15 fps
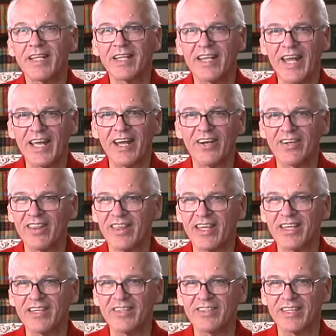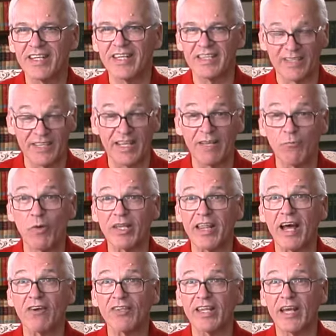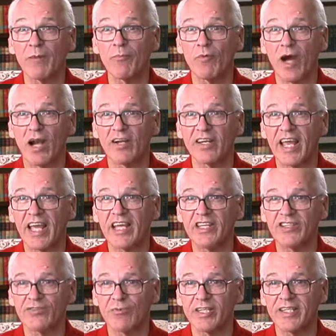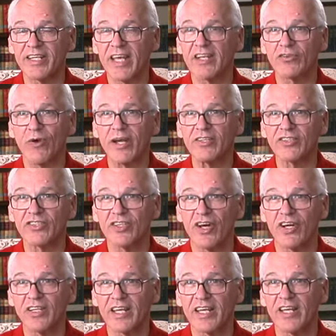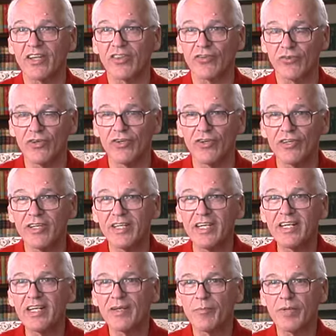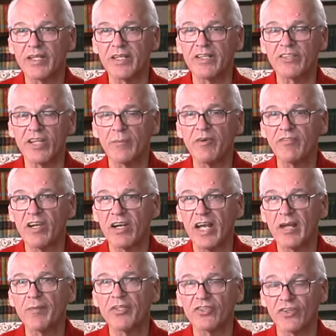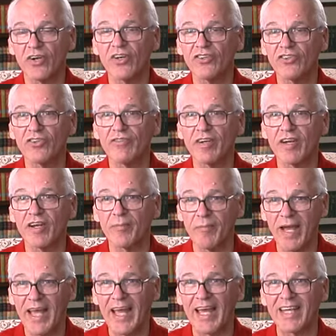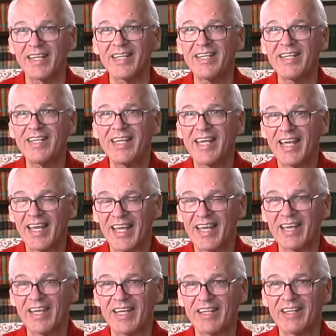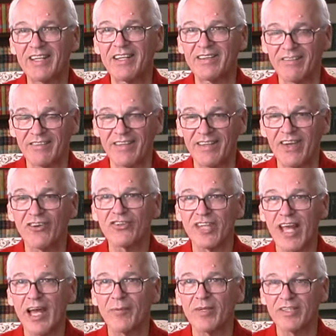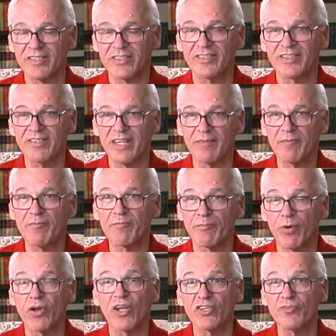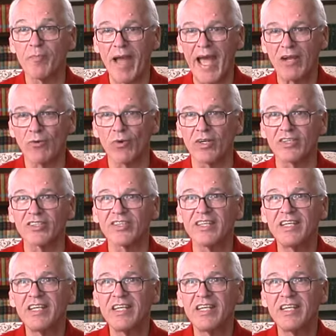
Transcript: They are things that without them, our days would take twice as long to get through. But some of our habits are also very bad, and those habits pull us backwards.